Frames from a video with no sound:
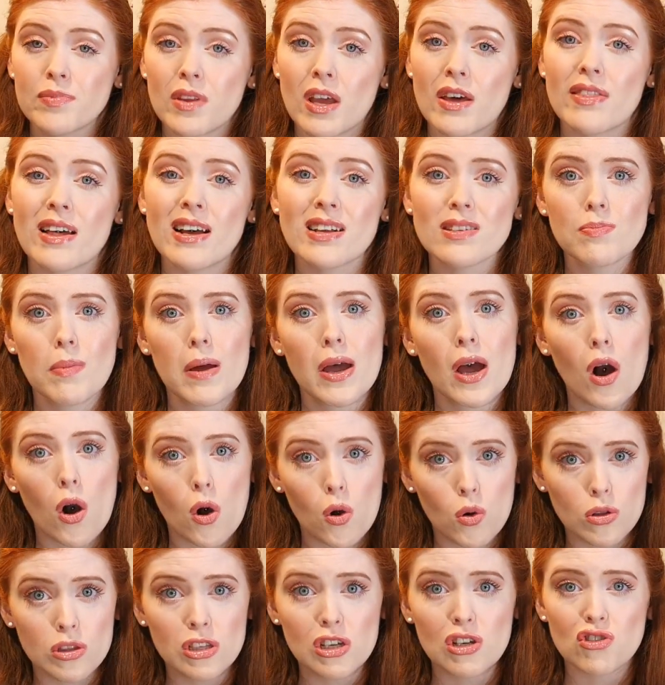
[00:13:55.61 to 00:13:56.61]
and that's my
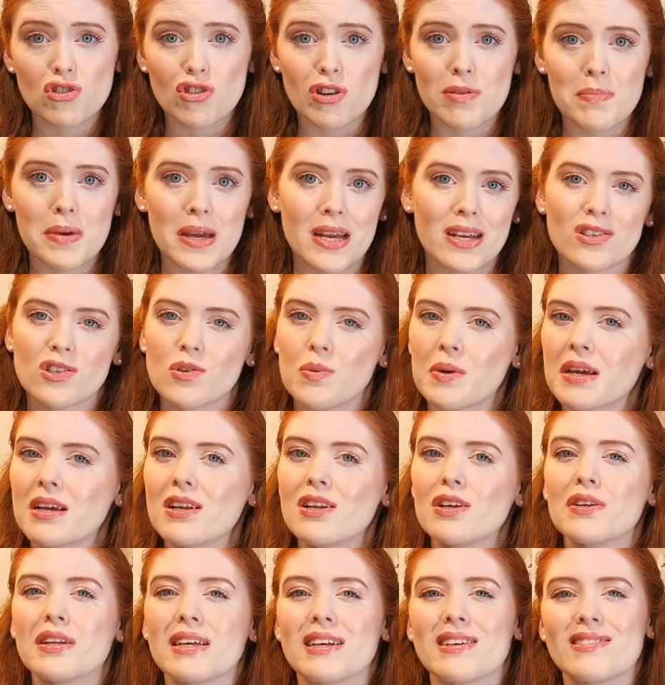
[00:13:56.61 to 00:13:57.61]
whole nutrient mix, so
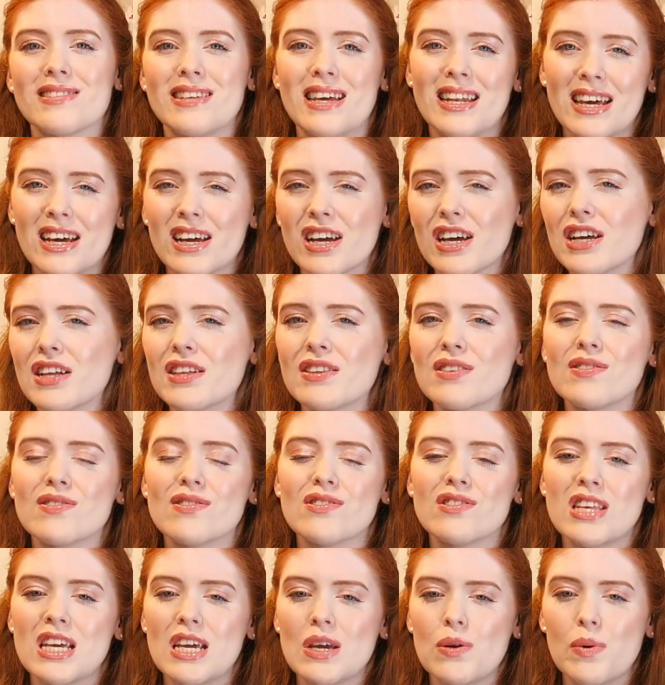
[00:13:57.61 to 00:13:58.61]
including silicon,
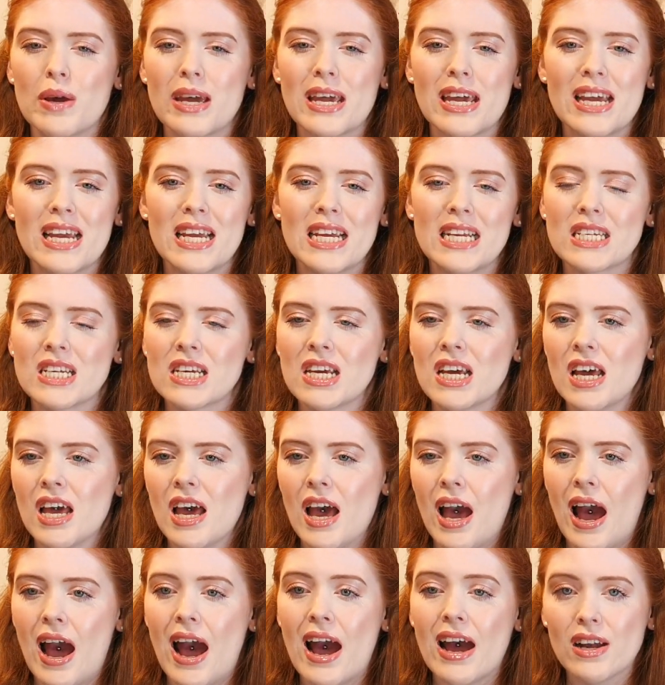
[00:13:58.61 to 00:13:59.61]
seaweed,
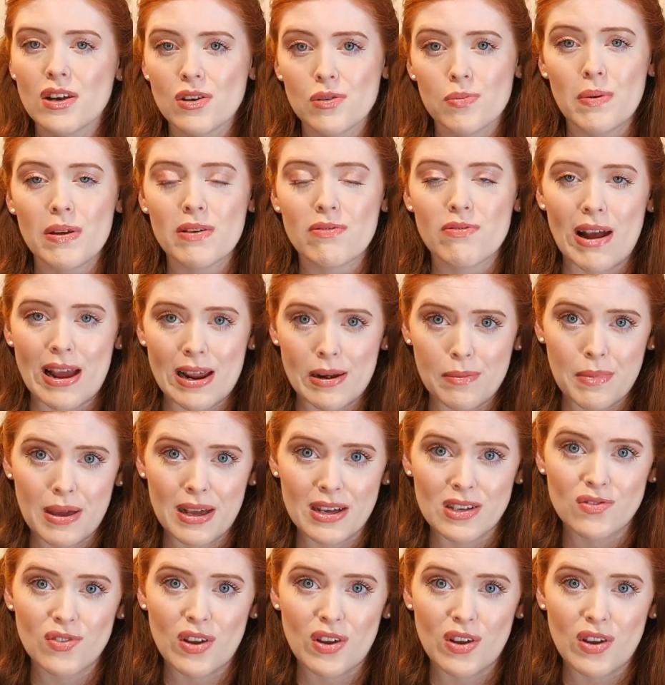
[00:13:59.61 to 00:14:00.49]
and my rain mix